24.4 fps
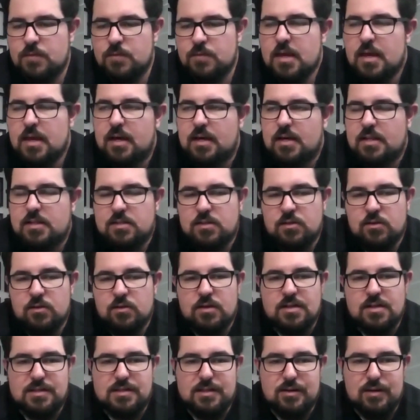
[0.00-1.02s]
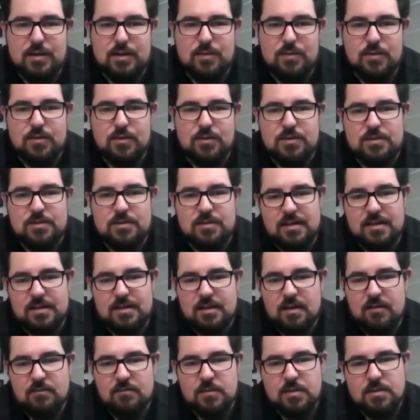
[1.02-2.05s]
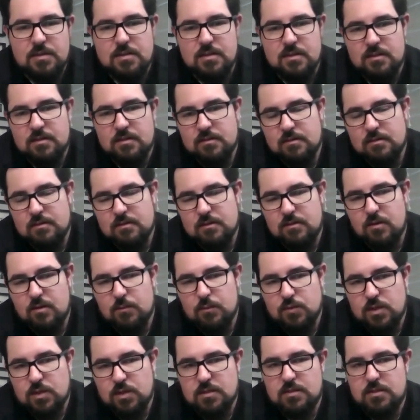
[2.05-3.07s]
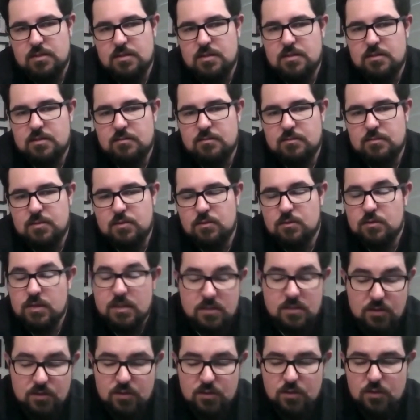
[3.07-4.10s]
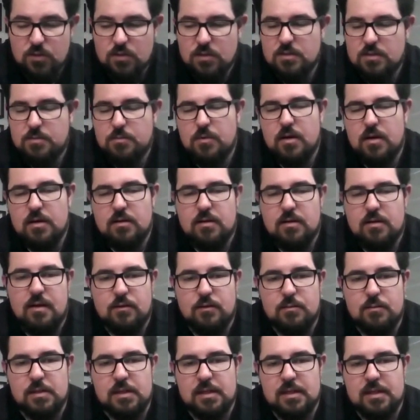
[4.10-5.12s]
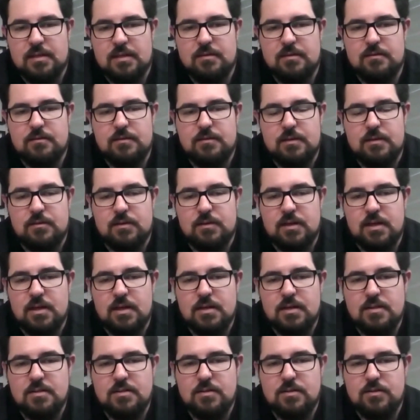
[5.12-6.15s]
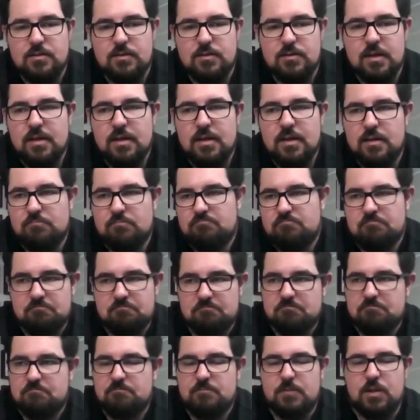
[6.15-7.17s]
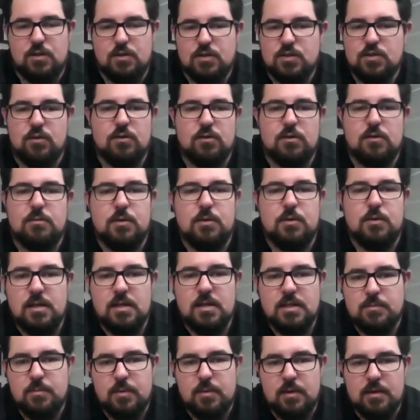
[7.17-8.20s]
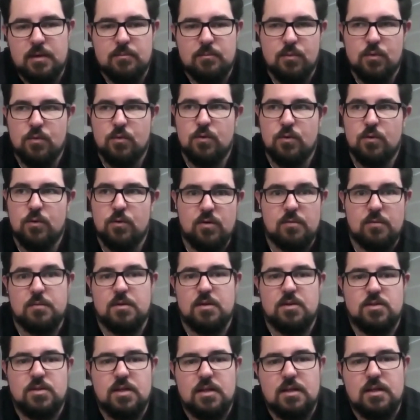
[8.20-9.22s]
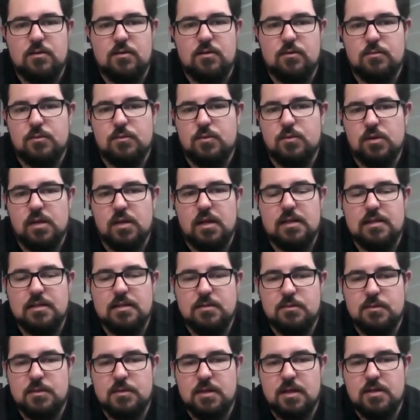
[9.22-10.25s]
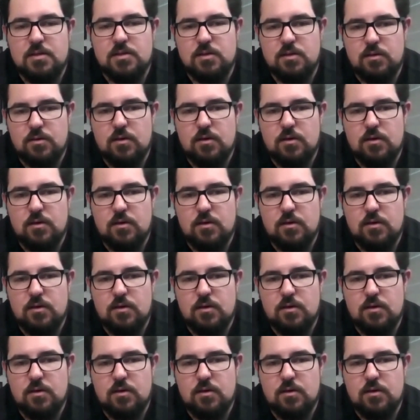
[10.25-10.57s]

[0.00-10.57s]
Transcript: It's not necessarily what governments and criminal justice systems or institutions might have you believe in regards to certain communities being more criminogenic or more likely to engage in